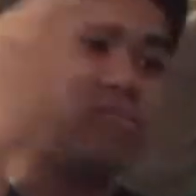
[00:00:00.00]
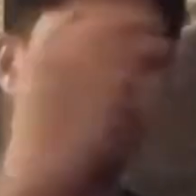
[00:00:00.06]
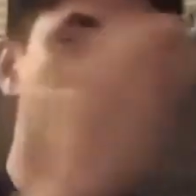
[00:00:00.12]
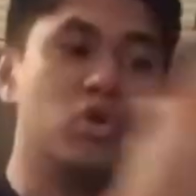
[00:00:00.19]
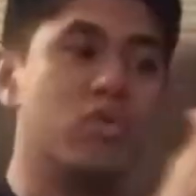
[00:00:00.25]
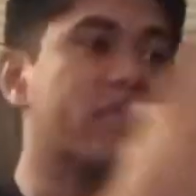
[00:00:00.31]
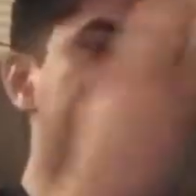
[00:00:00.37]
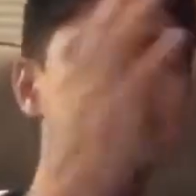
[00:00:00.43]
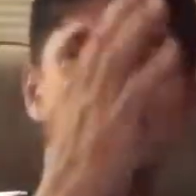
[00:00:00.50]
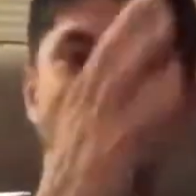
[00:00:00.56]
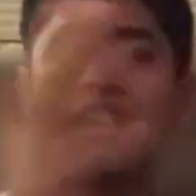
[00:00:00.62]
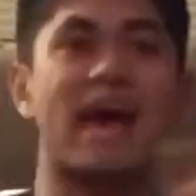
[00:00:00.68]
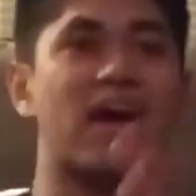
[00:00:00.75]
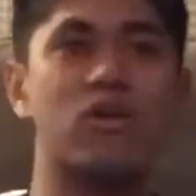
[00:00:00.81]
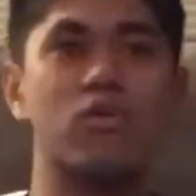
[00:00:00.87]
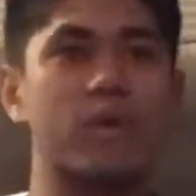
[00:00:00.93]
do this,
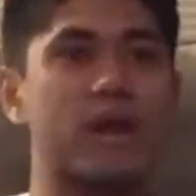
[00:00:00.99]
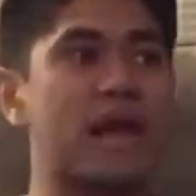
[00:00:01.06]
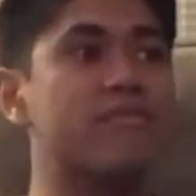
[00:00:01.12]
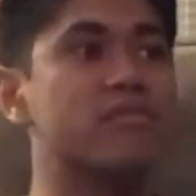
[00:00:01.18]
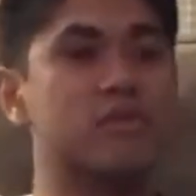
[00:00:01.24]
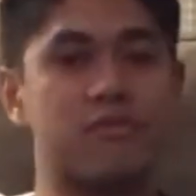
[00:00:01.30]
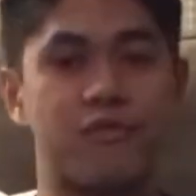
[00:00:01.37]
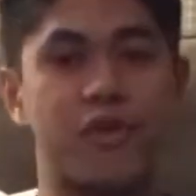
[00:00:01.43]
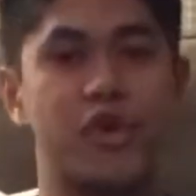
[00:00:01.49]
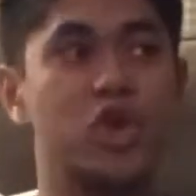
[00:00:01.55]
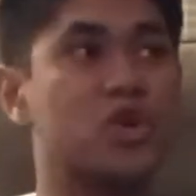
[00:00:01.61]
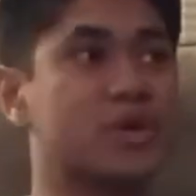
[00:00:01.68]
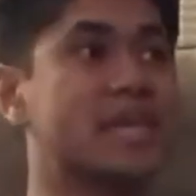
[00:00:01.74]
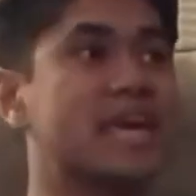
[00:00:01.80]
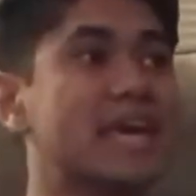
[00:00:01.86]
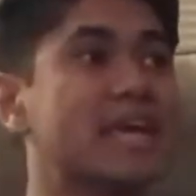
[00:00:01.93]
that, or whatever for
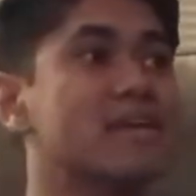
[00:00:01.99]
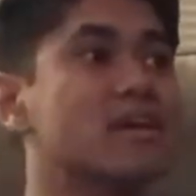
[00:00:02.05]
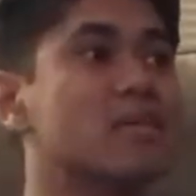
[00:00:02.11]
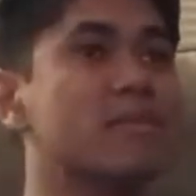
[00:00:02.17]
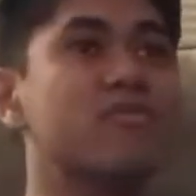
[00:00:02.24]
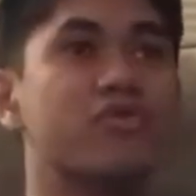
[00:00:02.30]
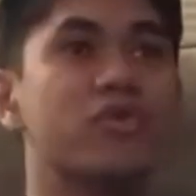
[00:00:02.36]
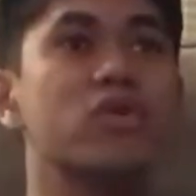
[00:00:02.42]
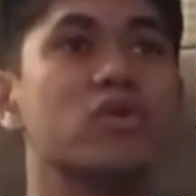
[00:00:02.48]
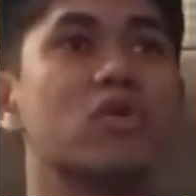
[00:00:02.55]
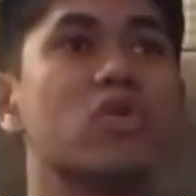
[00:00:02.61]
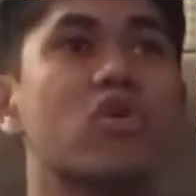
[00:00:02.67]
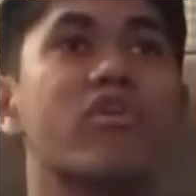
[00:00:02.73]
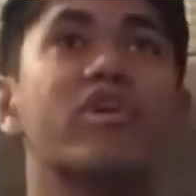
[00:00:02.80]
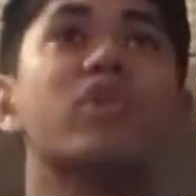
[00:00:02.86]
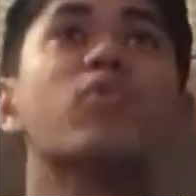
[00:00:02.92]
your kingdom and for your
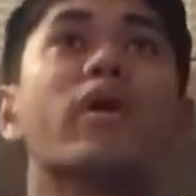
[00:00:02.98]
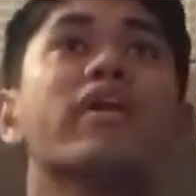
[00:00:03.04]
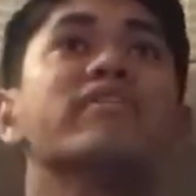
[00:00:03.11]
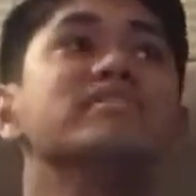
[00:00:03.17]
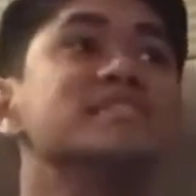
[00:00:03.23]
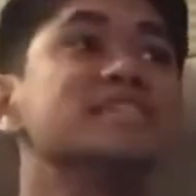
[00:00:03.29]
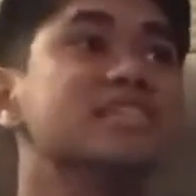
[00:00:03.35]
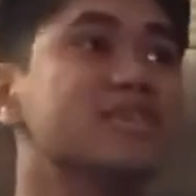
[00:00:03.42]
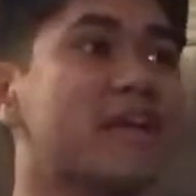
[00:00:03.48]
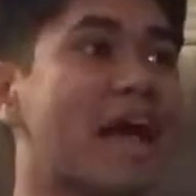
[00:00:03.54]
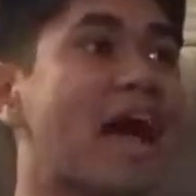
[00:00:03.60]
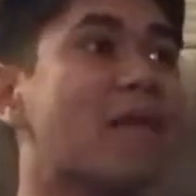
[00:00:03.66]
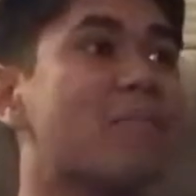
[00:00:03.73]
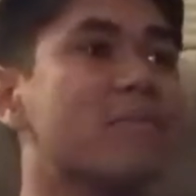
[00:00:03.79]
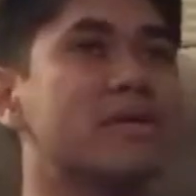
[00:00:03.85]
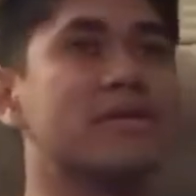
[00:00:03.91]
glory. When is this going to
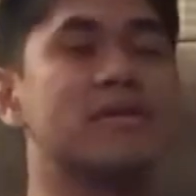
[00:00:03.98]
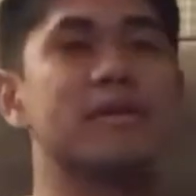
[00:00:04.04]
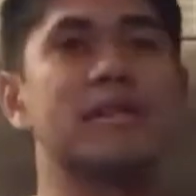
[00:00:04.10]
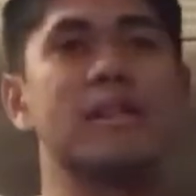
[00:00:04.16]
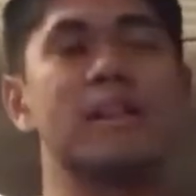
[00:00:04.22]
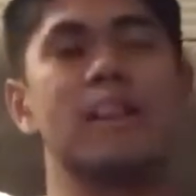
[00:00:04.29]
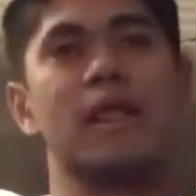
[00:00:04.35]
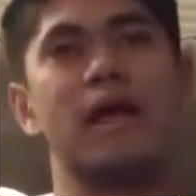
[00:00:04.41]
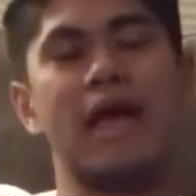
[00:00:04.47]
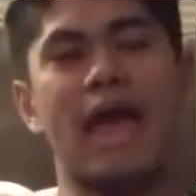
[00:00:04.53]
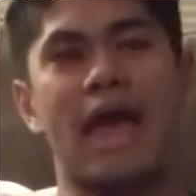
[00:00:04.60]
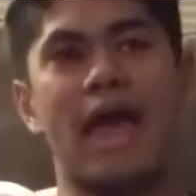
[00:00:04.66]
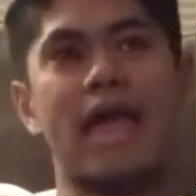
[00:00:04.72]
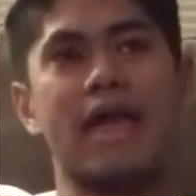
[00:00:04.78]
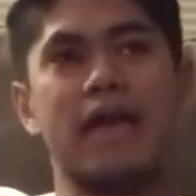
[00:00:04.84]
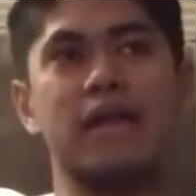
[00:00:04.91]
happen?
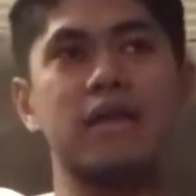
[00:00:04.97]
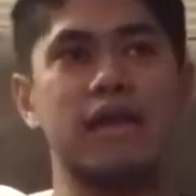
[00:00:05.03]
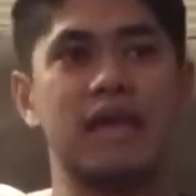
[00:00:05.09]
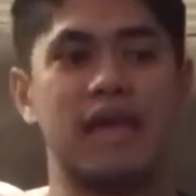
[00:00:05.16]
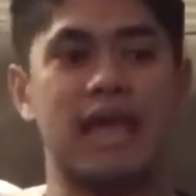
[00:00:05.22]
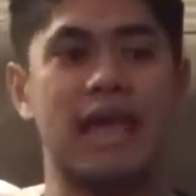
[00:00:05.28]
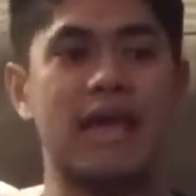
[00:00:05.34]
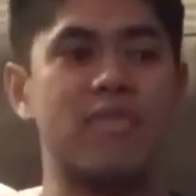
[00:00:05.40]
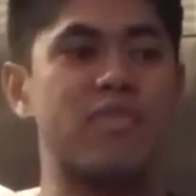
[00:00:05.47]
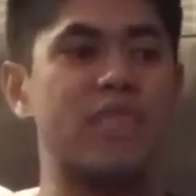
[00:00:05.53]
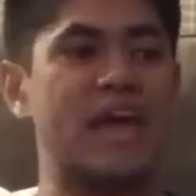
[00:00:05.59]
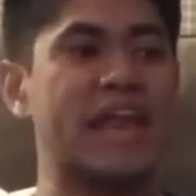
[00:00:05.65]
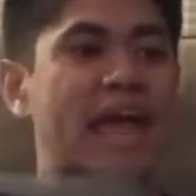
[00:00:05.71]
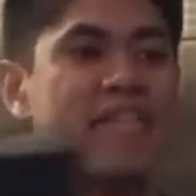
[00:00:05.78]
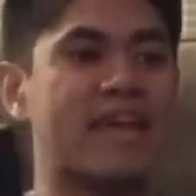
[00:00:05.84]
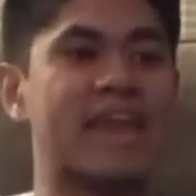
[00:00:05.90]
And
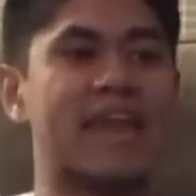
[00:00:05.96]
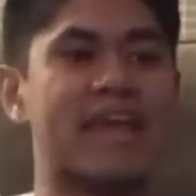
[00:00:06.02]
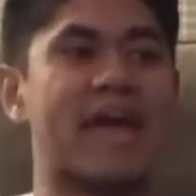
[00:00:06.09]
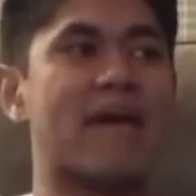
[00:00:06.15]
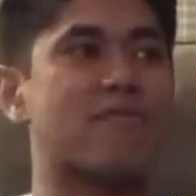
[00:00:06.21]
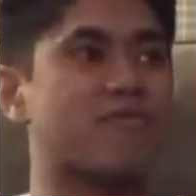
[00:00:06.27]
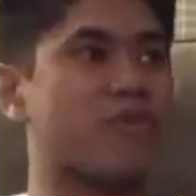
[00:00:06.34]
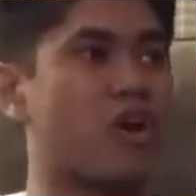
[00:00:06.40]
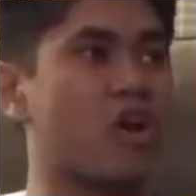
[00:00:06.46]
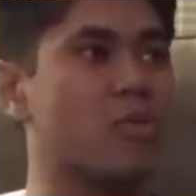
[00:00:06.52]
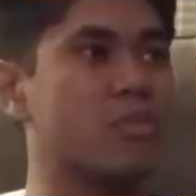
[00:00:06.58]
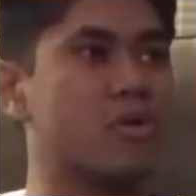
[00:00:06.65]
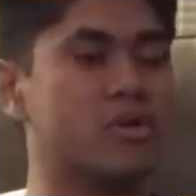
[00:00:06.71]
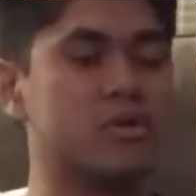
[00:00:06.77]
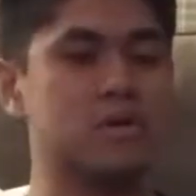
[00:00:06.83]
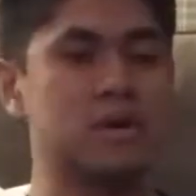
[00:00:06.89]
that
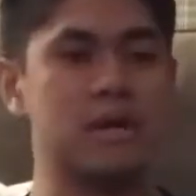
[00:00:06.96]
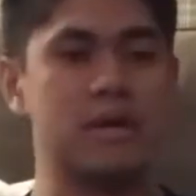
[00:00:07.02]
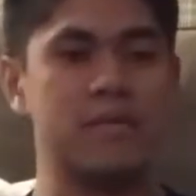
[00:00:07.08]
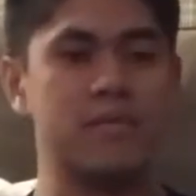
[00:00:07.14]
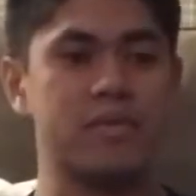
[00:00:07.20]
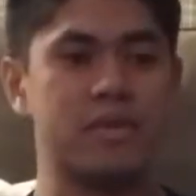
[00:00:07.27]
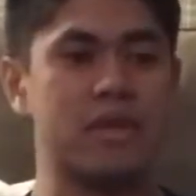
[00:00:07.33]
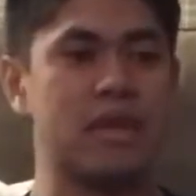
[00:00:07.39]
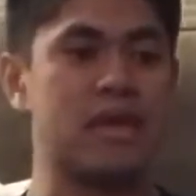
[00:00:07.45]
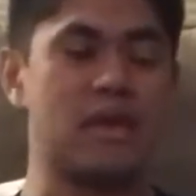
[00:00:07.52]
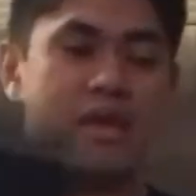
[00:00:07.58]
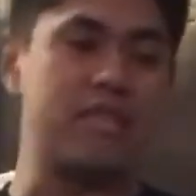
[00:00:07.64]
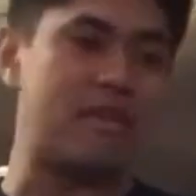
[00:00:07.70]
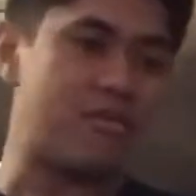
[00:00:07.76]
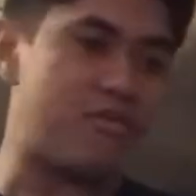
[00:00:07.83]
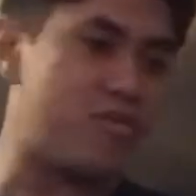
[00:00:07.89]
farmer,
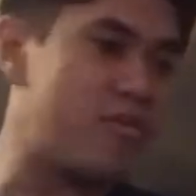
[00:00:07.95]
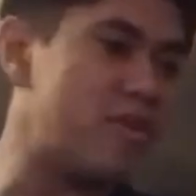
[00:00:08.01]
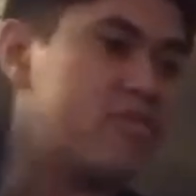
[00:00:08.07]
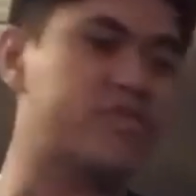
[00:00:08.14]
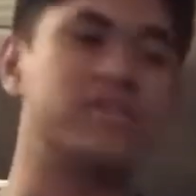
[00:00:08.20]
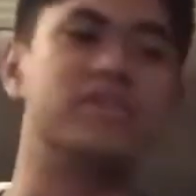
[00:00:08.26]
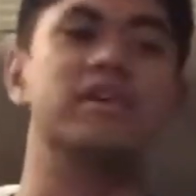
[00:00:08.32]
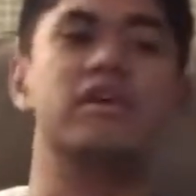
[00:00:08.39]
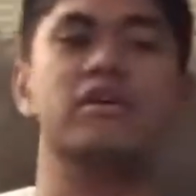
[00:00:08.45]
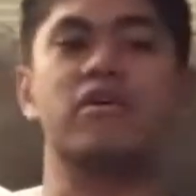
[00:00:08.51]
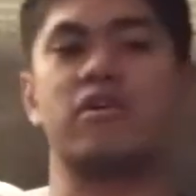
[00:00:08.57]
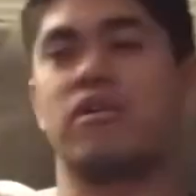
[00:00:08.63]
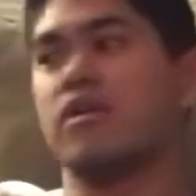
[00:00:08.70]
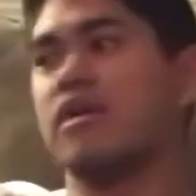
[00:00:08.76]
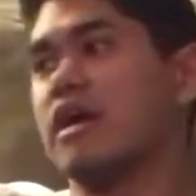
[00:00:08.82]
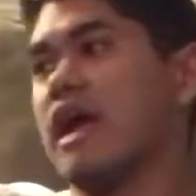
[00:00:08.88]
in the 5th
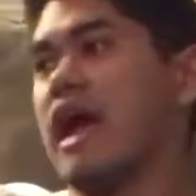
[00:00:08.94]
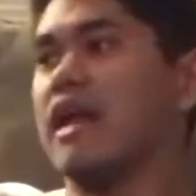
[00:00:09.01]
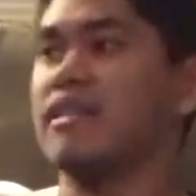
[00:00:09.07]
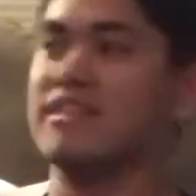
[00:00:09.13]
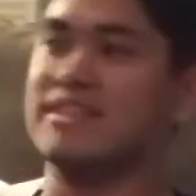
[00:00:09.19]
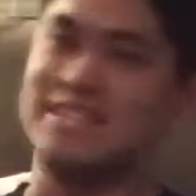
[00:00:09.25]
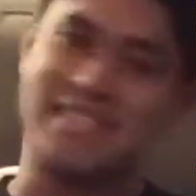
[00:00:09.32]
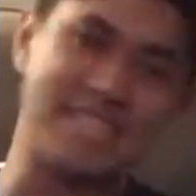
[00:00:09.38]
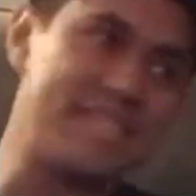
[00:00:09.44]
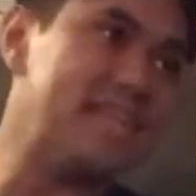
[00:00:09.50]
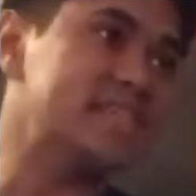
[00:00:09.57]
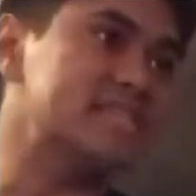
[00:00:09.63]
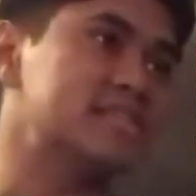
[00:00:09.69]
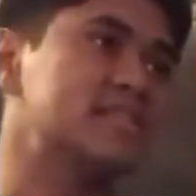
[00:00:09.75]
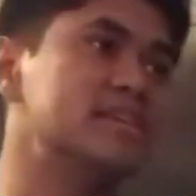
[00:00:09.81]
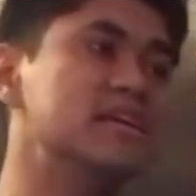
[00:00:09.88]
year and in the
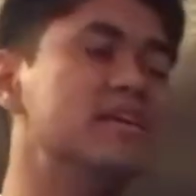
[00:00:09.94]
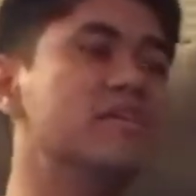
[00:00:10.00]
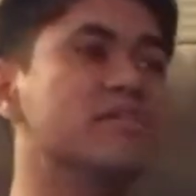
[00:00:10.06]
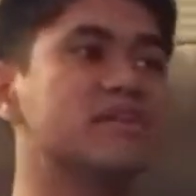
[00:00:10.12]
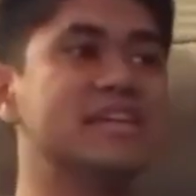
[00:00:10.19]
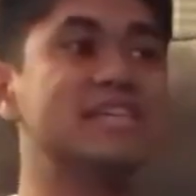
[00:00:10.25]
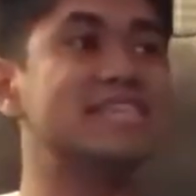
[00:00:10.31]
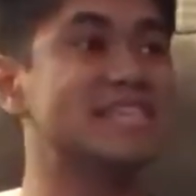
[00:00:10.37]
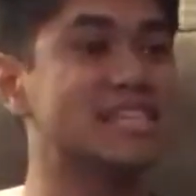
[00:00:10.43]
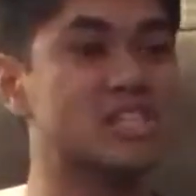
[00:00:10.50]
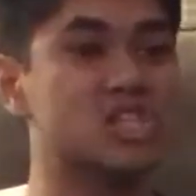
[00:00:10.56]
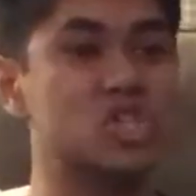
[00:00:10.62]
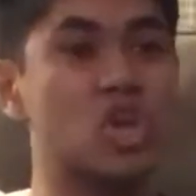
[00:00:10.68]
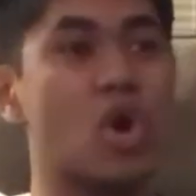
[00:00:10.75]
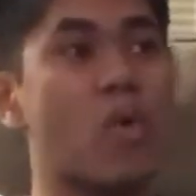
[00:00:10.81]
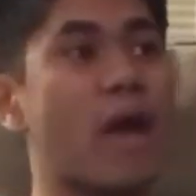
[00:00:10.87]
6th year, he sees
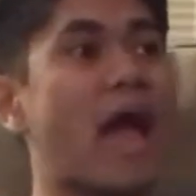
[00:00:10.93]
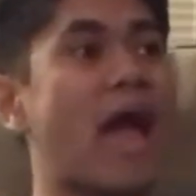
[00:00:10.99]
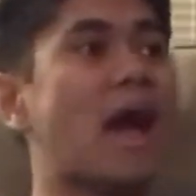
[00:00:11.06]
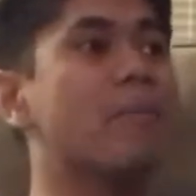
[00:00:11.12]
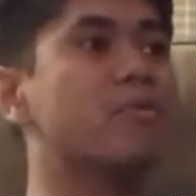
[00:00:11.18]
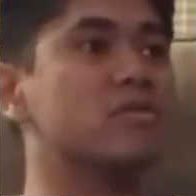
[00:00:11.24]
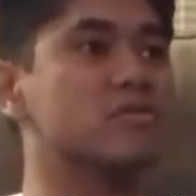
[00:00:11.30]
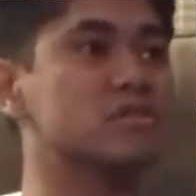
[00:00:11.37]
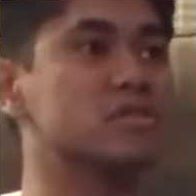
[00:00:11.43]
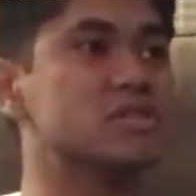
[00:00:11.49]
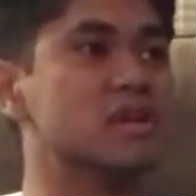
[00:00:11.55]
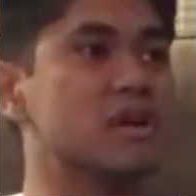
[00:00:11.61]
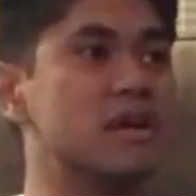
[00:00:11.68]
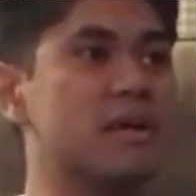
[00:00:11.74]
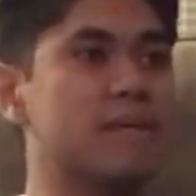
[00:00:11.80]
no apples.